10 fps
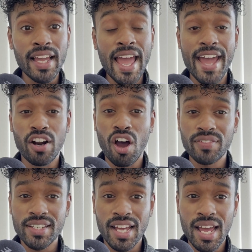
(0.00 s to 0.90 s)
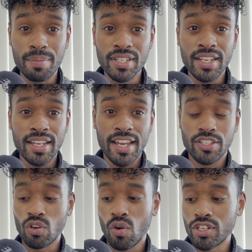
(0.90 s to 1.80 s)
And oftentimes
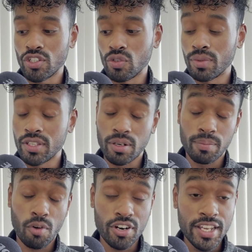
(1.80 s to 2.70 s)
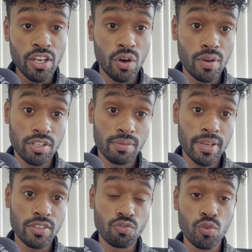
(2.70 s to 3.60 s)
it's going to, our ego
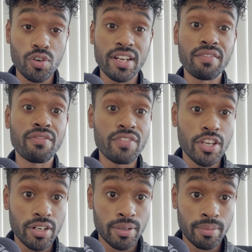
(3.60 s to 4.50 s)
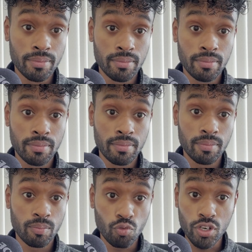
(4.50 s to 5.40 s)
is rooted in fear.
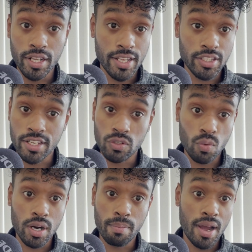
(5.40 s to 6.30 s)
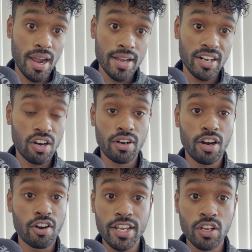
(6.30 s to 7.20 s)
Really, that's what our mind and
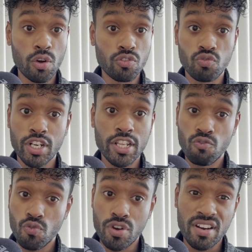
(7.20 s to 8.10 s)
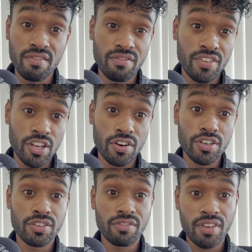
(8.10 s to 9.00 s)
our ego is really rooted in, fear and
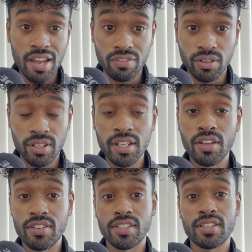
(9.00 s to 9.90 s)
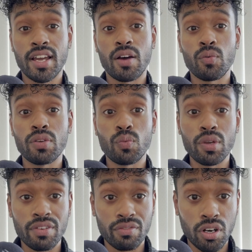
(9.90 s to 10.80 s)
survival. And this is how
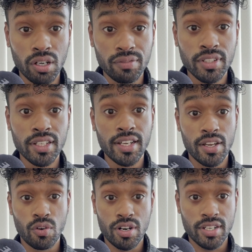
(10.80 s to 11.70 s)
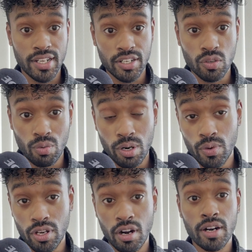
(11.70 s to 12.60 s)
we've evolved in order to get to where
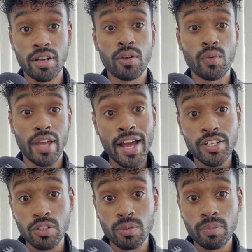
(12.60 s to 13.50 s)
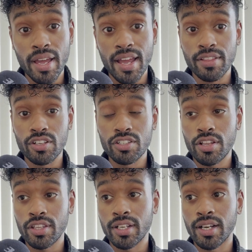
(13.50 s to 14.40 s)
we are. We had to. And there's
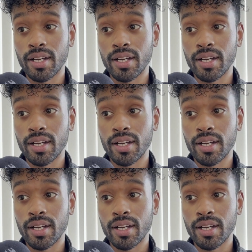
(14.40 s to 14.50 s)
nothing,